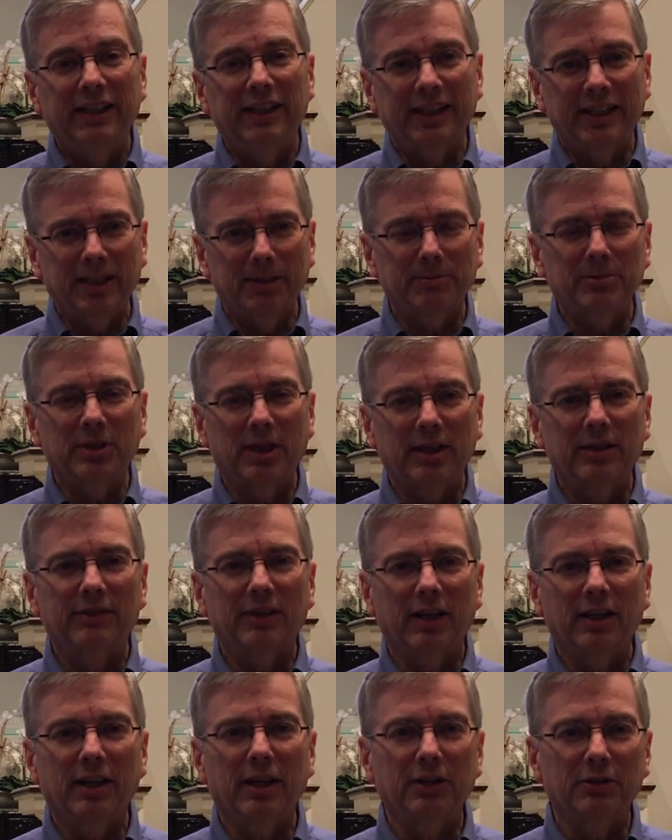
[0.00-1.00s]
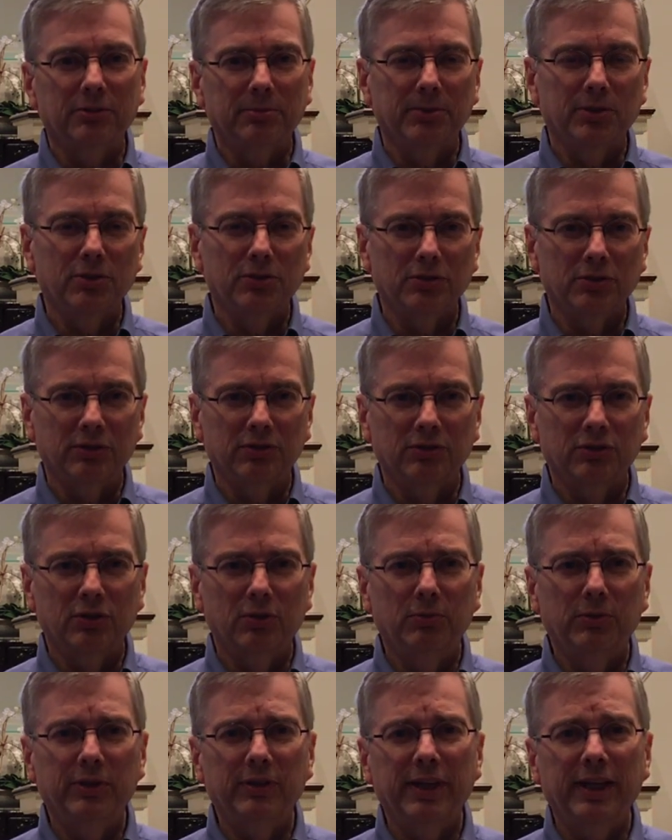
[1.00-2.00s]
It comes out of our contribution.
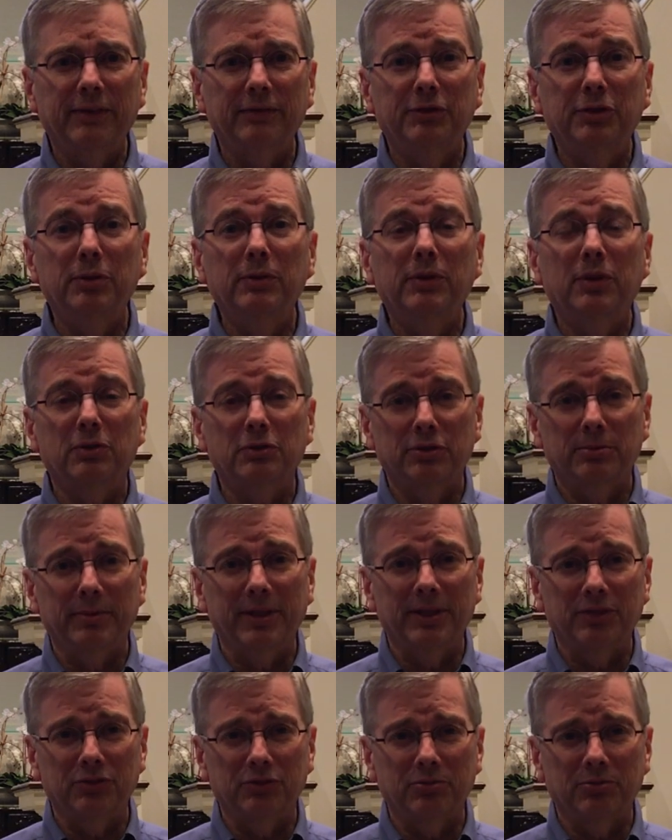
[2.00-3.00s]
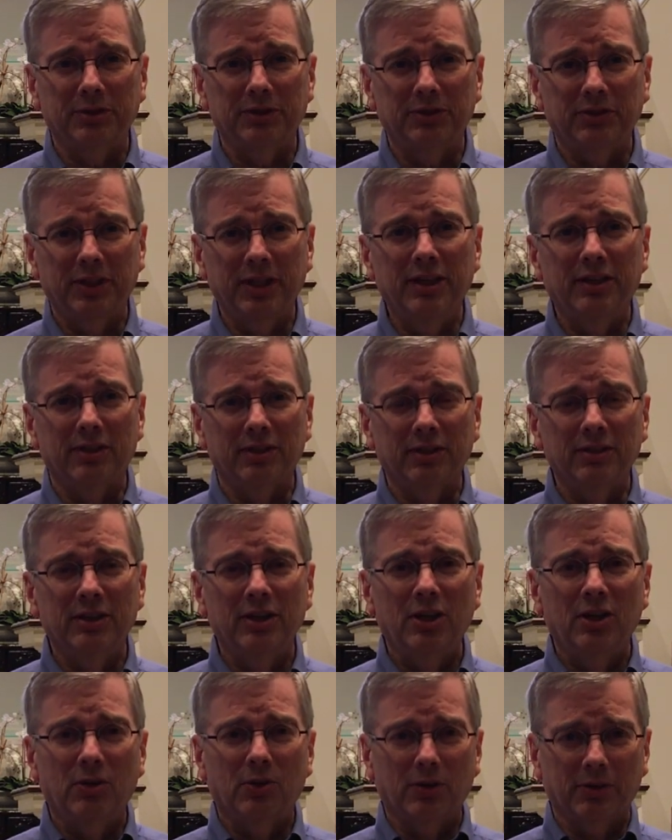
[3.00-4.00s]
So we'll have two of those ministries here,
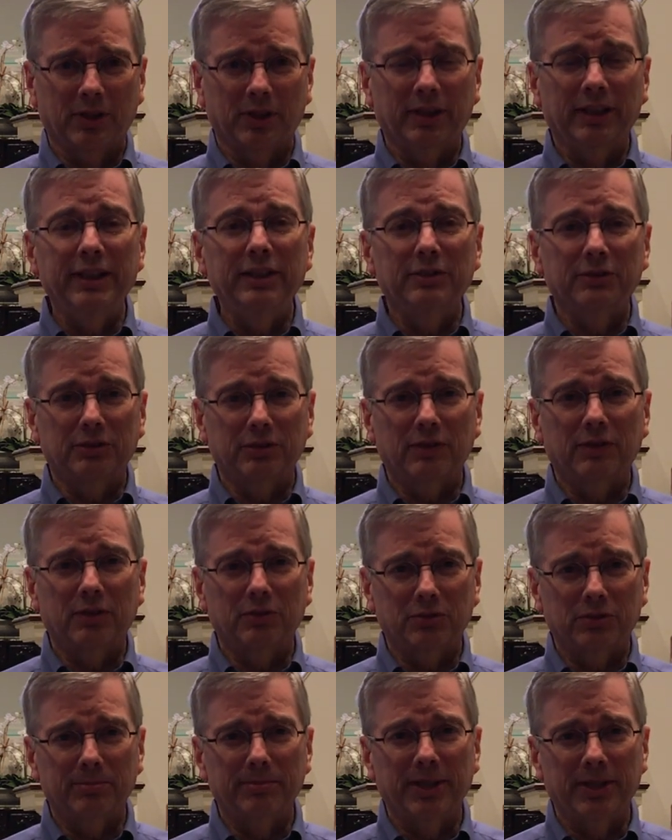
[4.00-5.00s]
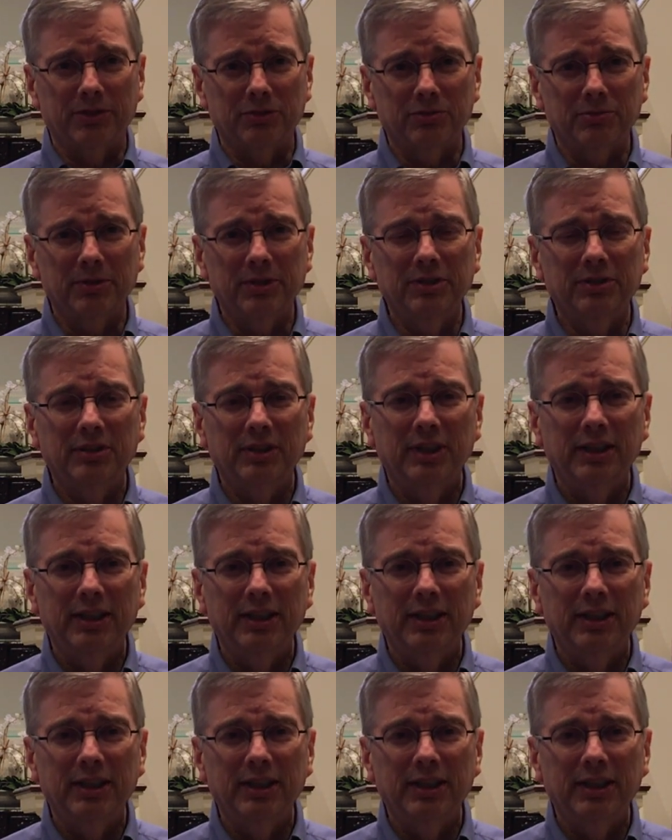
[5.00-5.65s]
or the leaders of those ministries,